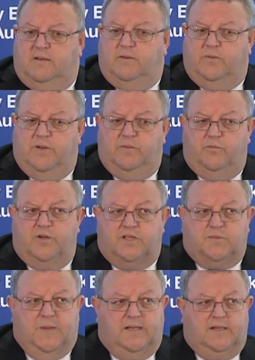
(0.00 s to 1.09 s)
we would
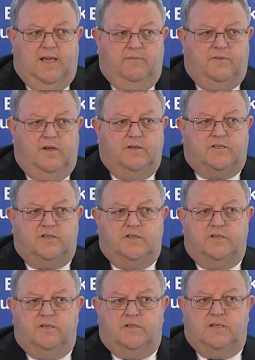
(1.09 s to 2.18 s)
expect to have those
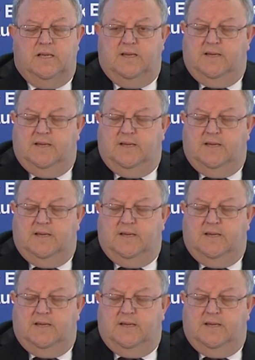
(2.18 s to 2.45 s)
decisions